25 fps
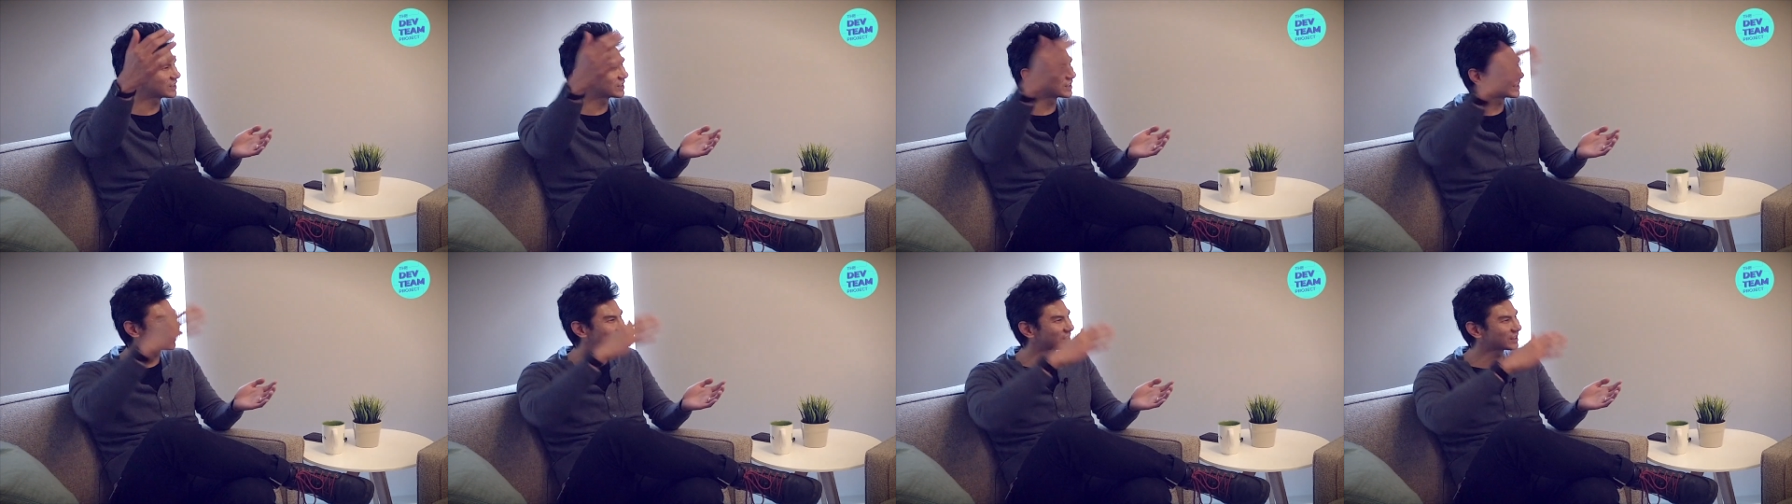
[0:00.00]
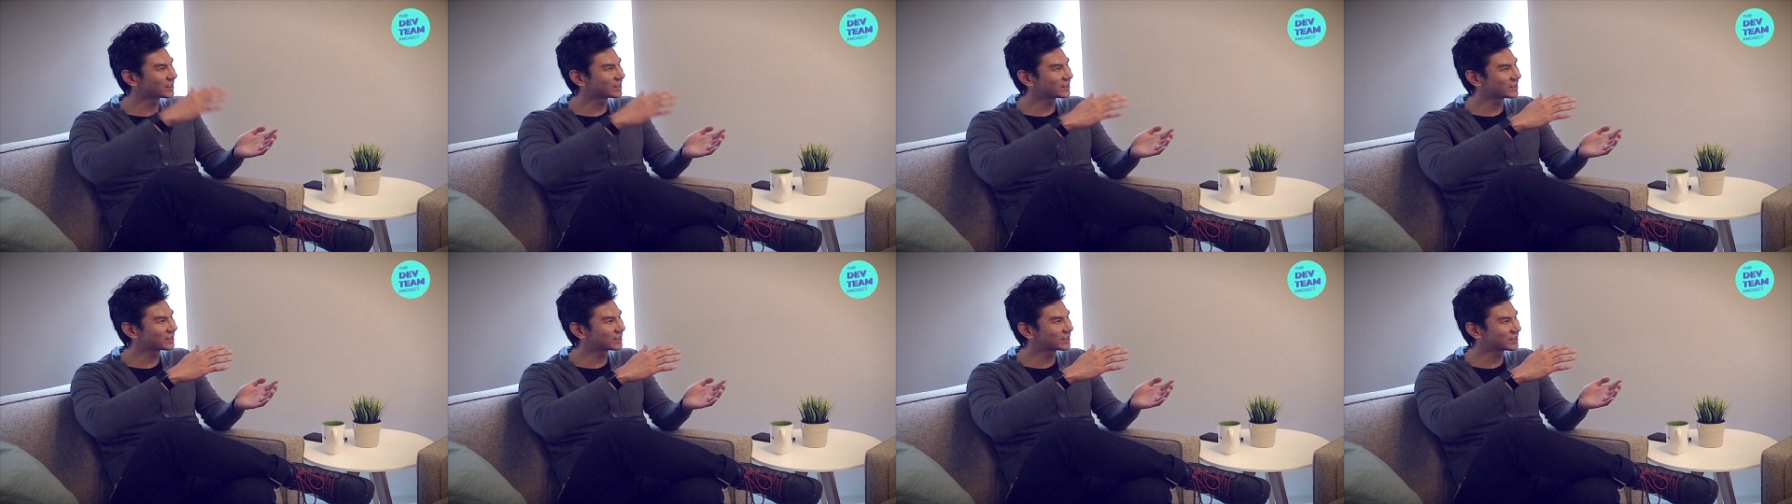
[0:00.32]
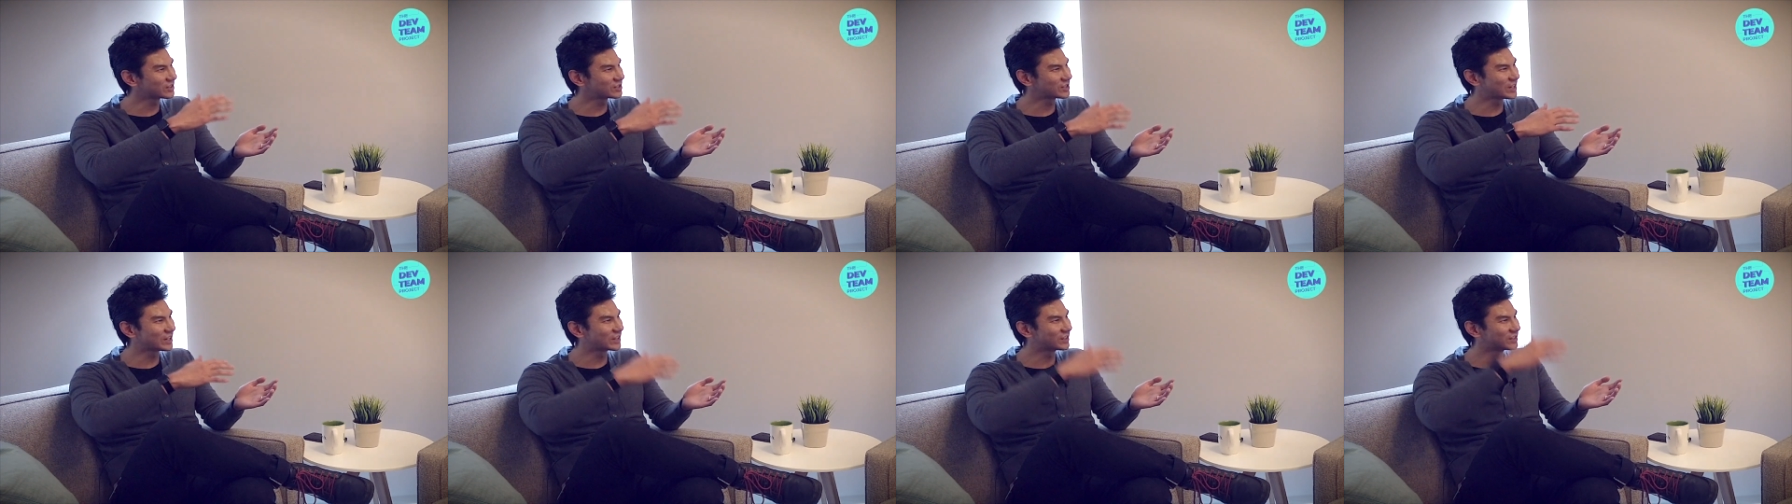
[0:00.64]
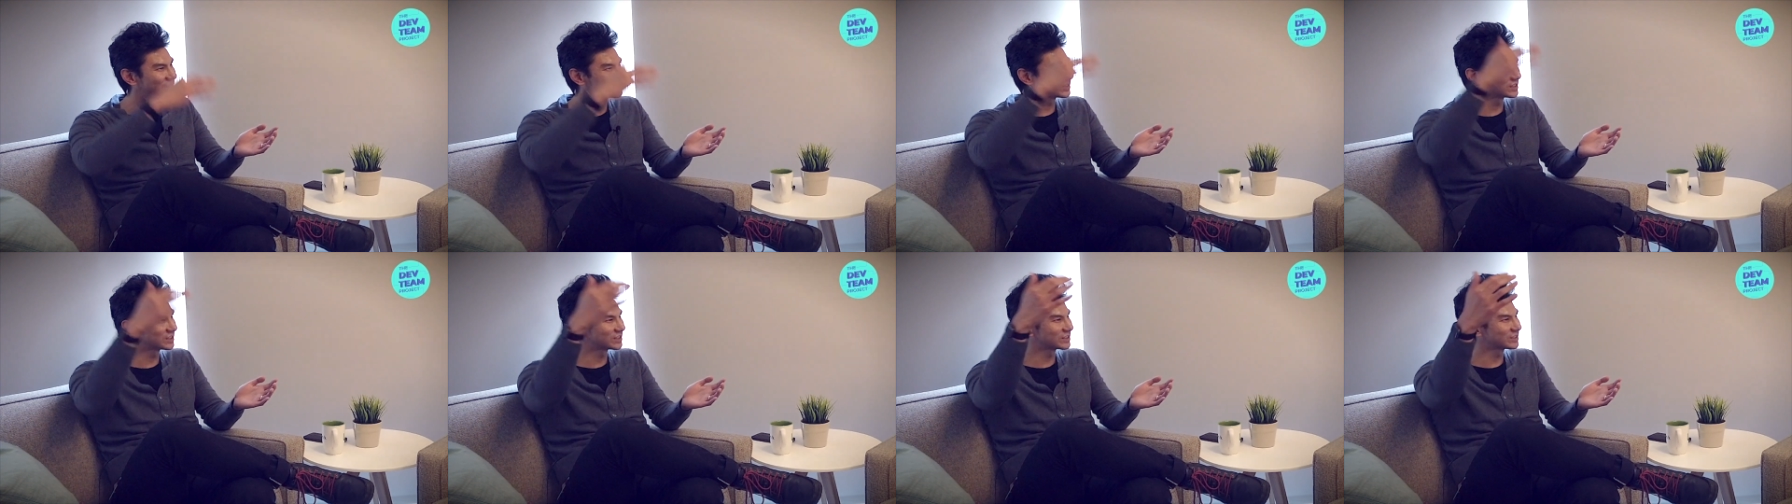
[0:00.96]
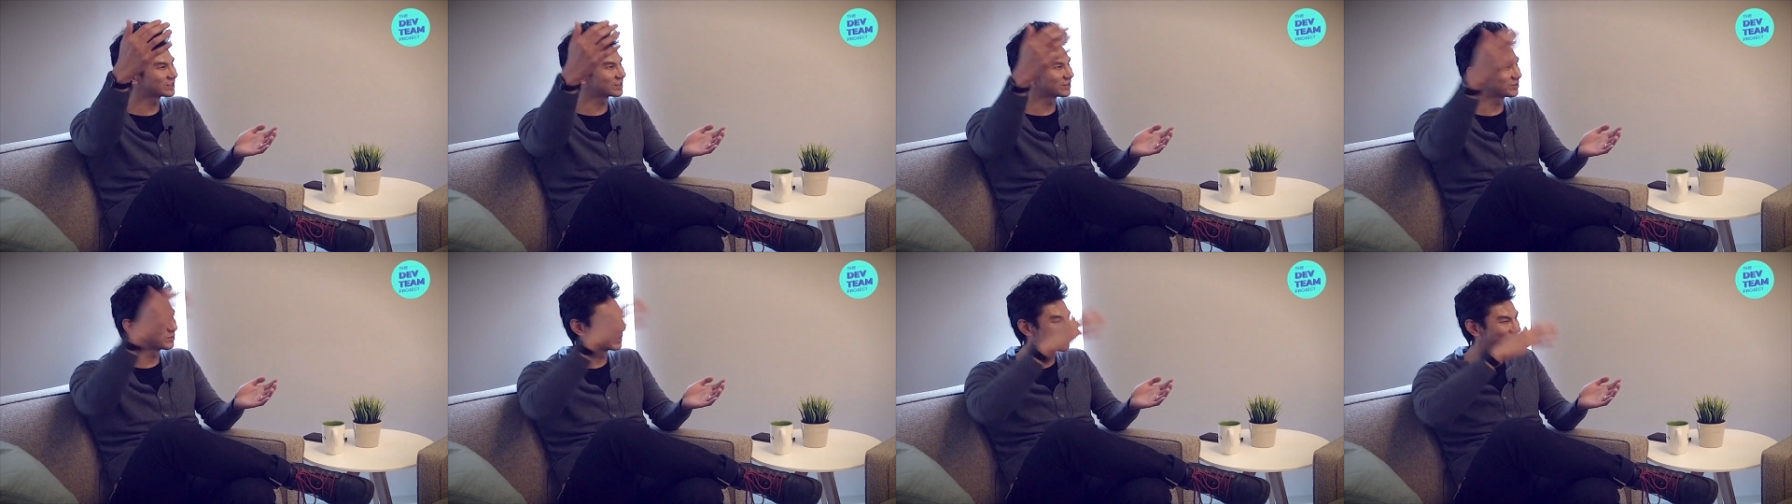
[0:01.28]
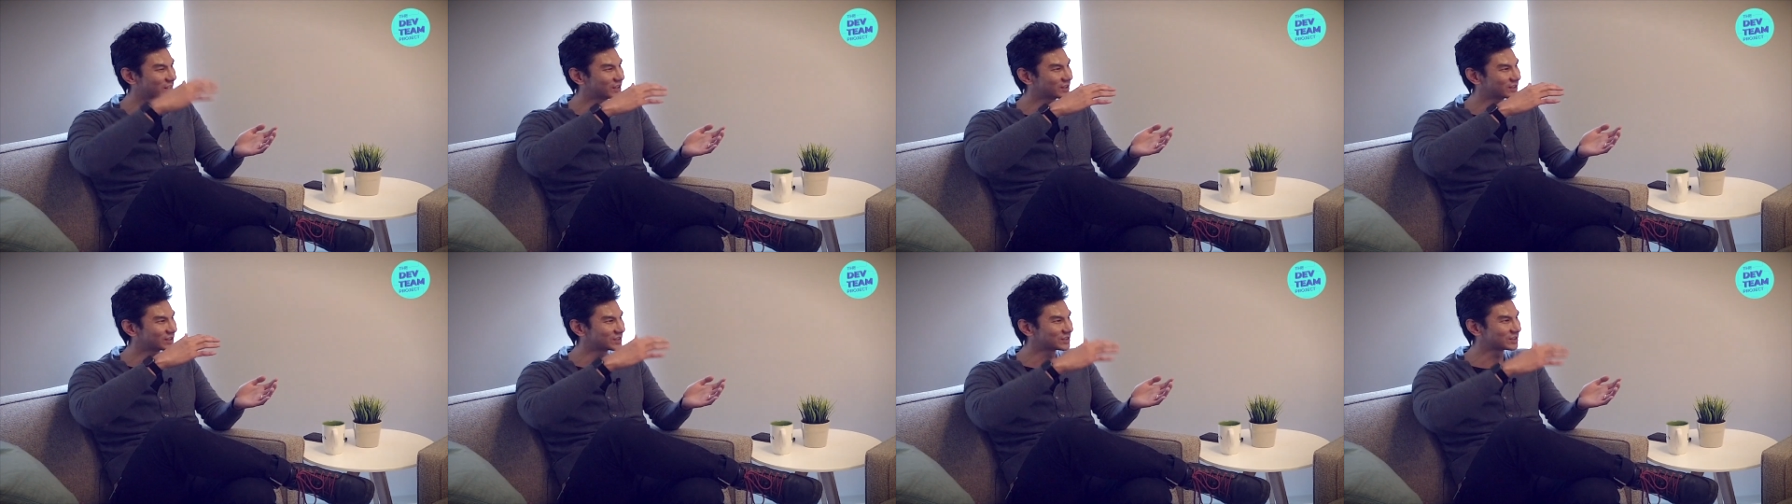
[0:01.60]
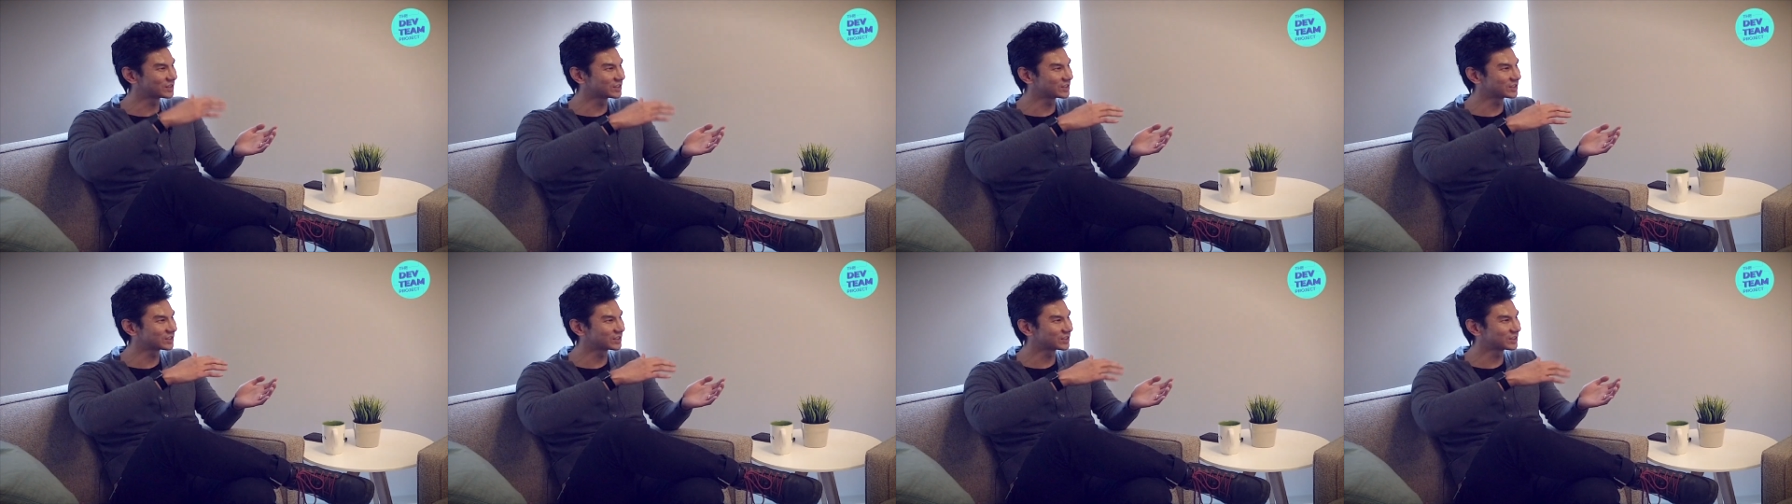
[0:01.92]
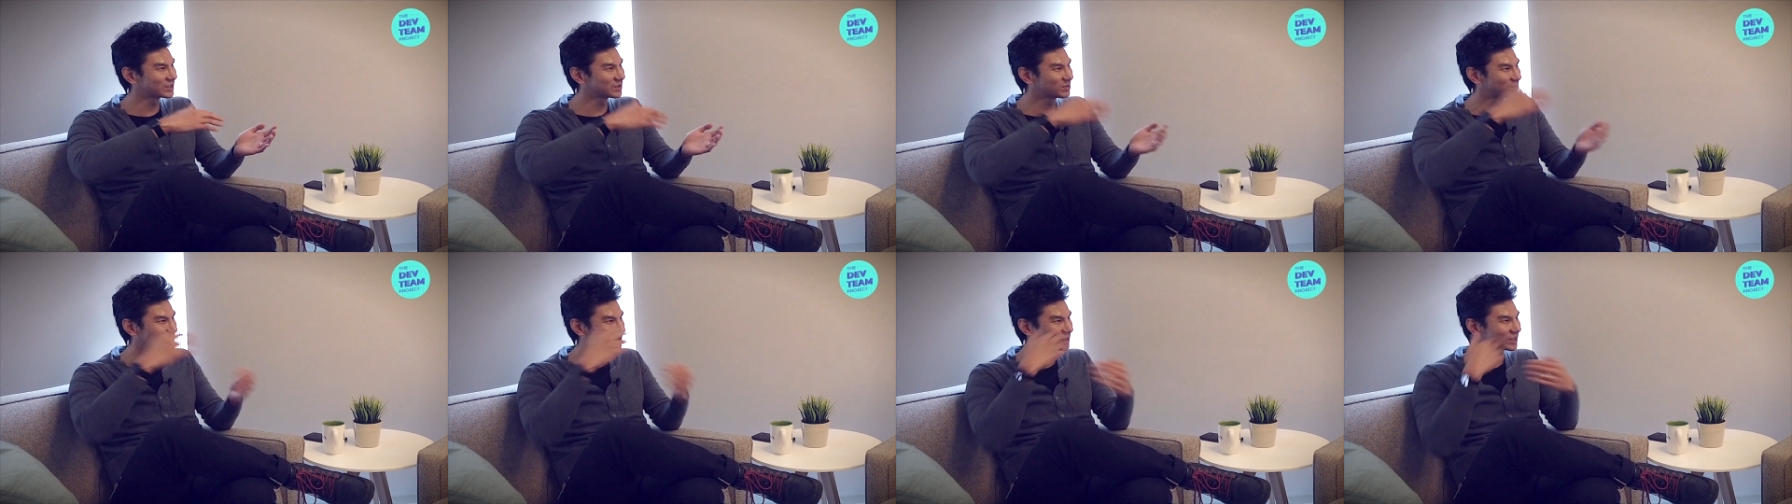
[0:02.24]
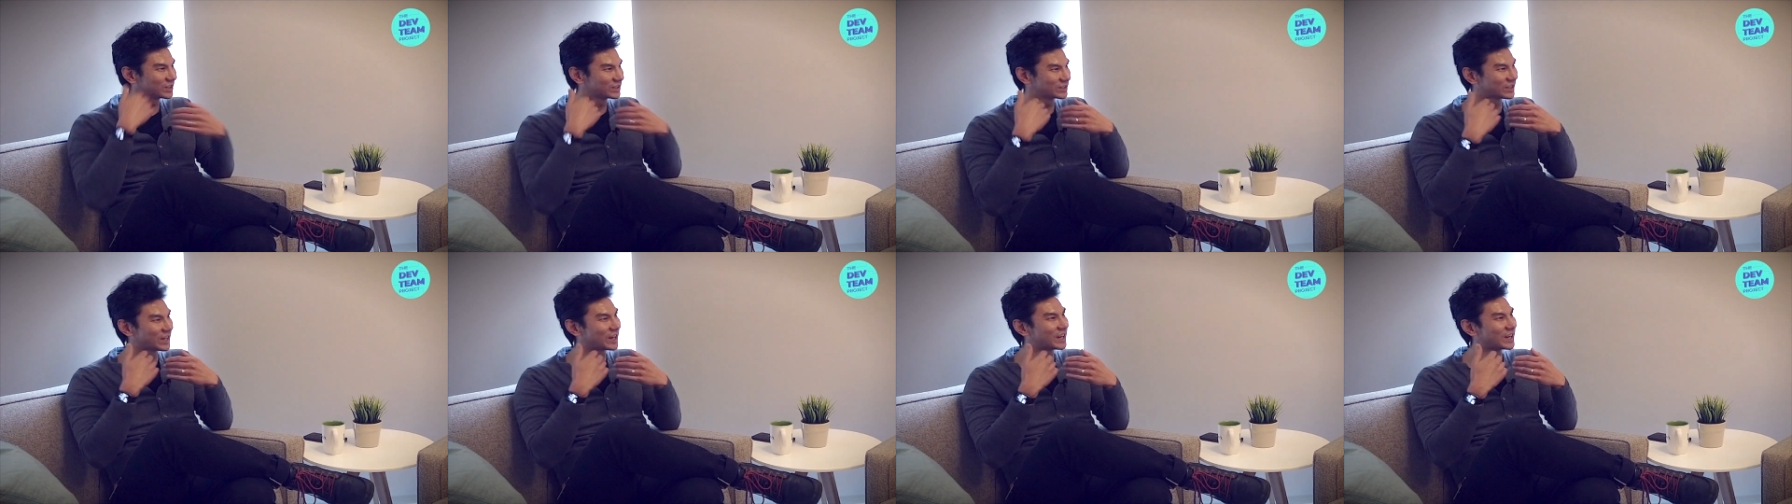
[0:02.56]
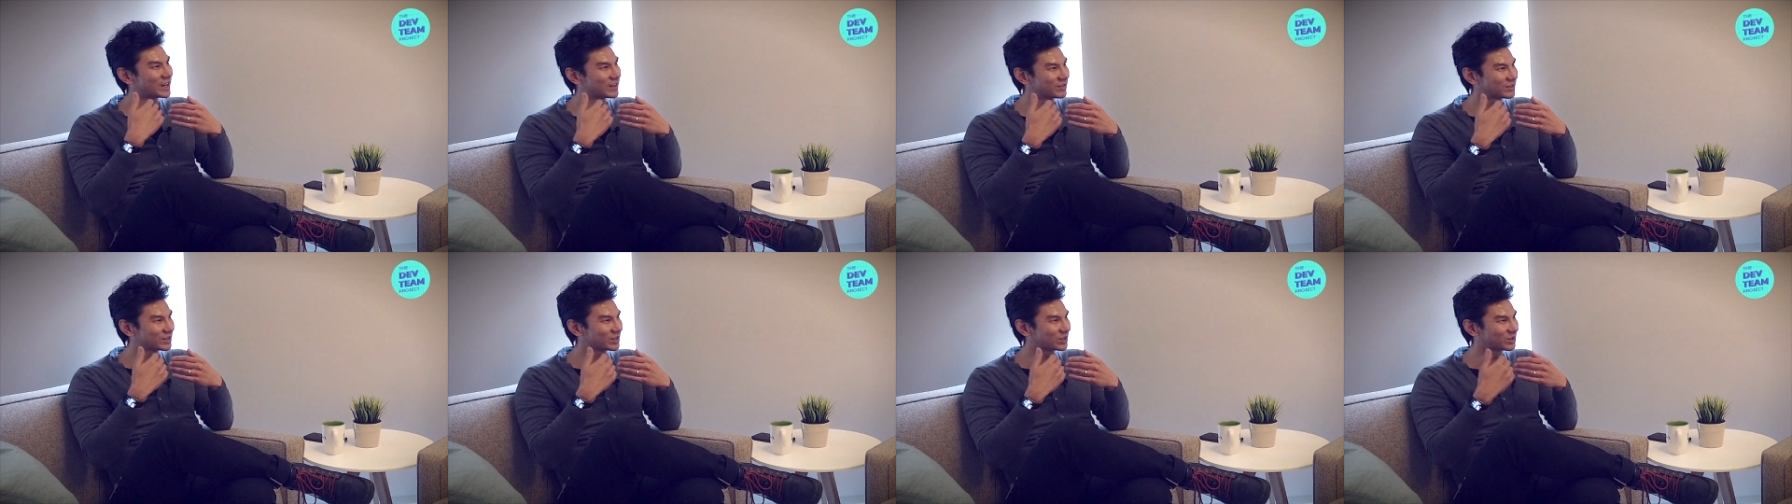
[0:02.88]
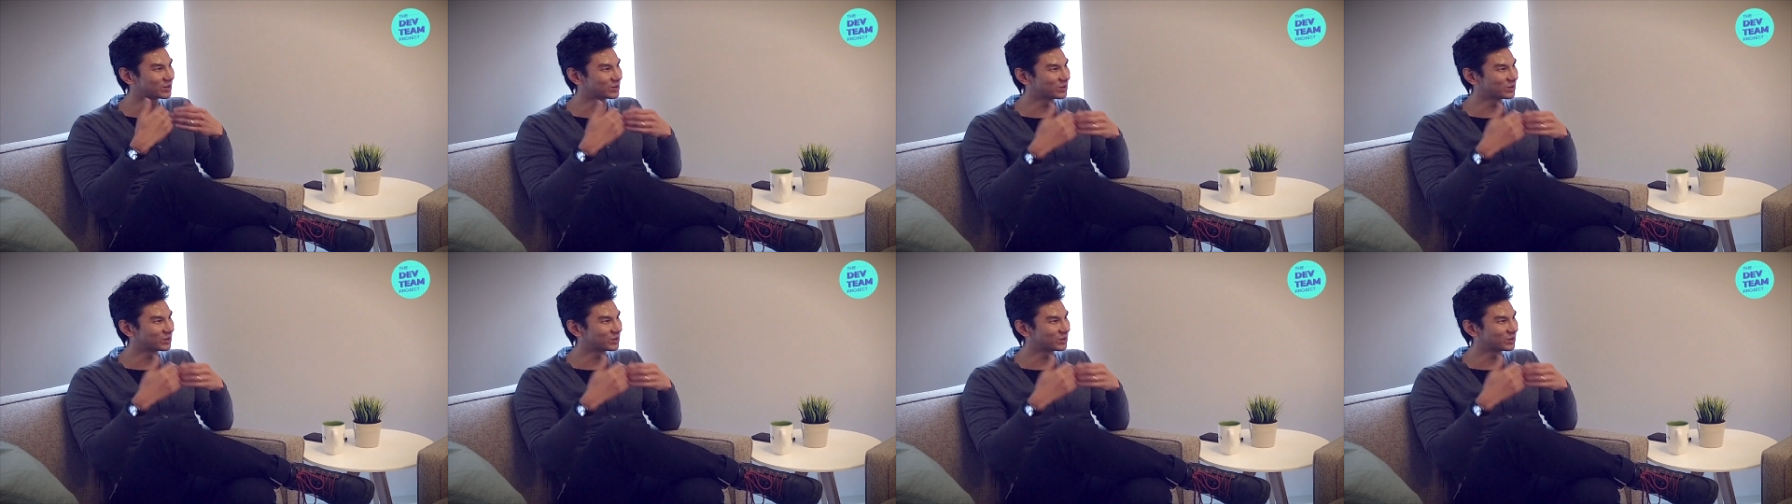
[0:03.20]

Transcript: the challenges of making decisions because I have the